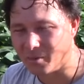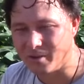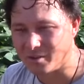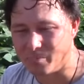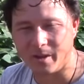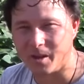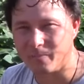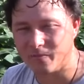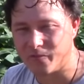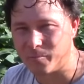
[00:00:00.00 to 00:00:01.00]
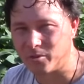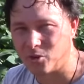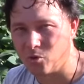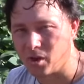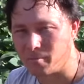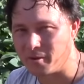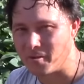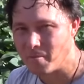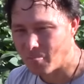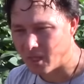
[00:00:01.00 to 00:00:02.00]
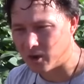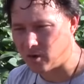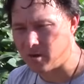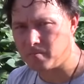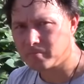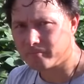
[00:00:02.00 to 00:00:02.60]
I mean, to pick up from the tow company, all right?